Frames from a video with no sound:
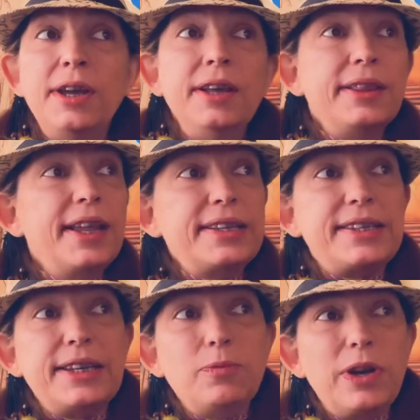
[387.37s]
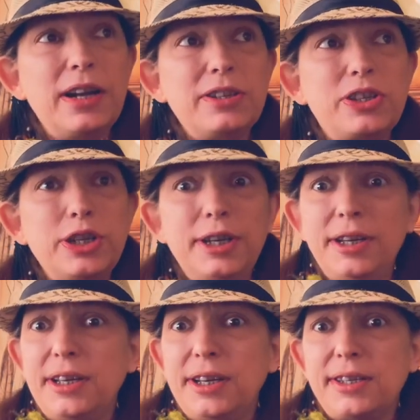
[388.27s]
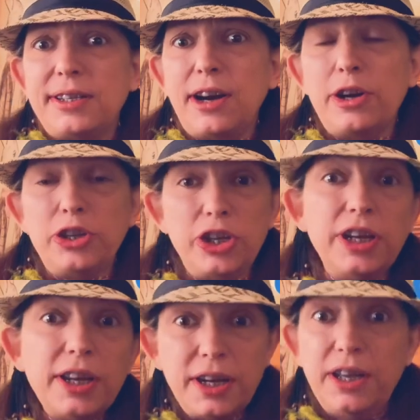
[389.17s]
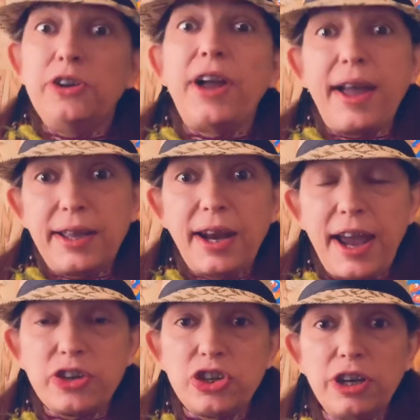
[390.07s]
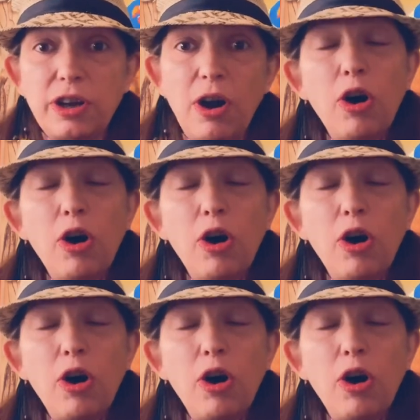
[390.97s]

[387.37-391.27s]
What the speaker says: Let's see, what else do you need to get started? You need an internet connection.